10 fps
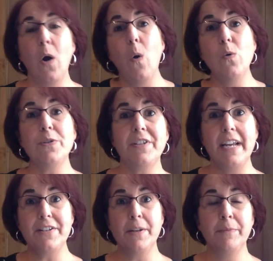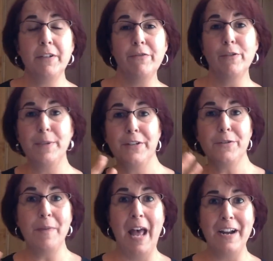oh, say something for me in
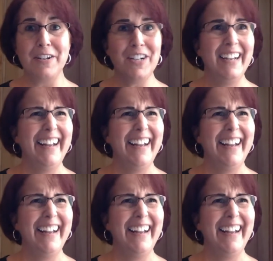Spanish.